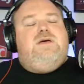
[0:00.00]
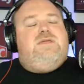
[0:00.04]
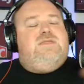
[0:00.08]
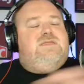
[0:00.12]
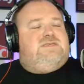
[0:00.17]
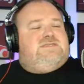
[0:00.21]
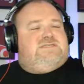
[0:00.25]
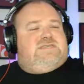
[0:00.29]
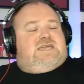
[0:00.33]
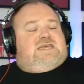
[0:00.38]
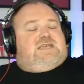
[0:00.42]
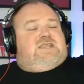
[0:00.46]

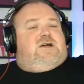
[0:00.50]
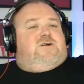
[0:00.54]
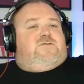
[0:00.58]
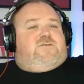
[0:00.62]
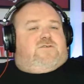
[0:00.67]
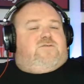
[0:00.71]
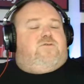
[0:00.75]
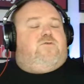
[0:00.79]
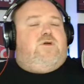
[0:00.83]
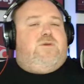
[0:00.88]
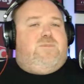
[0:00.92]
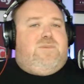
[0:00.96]
The second half
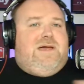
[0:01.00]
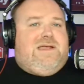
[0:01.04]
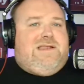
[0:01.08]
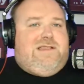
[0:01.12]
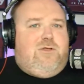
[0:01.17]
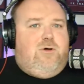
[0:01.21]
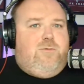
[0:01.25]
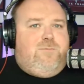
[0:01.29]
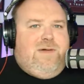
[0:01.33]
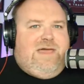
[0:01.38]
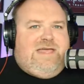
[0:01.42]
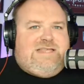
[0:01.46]
I thought we played a
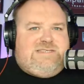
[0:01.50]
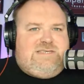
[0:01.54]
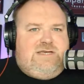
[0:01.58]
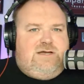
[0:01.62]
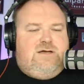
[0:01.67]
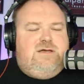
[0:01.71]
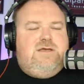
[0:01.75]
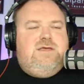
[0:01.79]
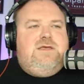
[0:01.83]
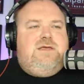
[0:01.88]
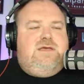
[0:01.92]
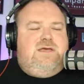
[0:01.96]
lot better.